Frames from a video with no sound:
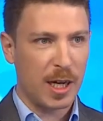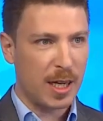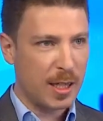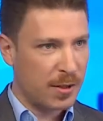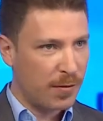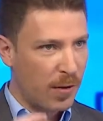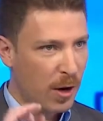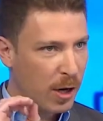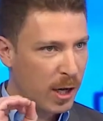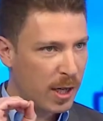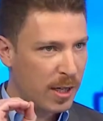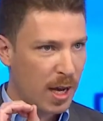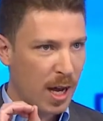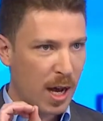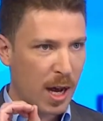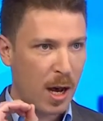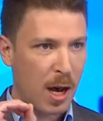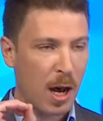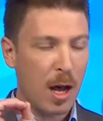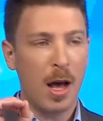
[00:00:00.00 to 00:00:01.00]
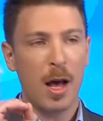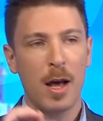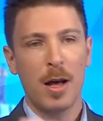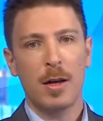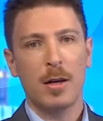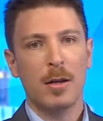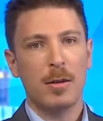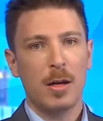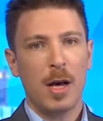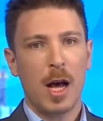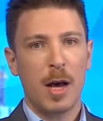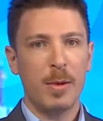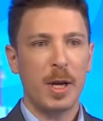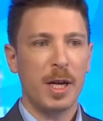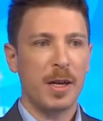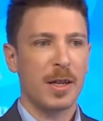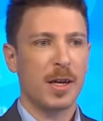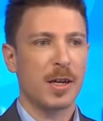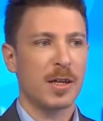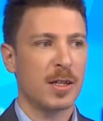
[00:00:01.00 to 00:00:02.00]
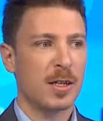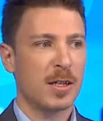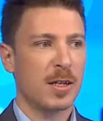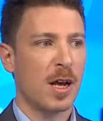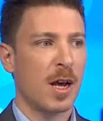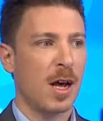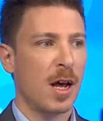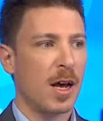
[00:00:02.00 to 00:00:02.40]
It's very, I mean, there's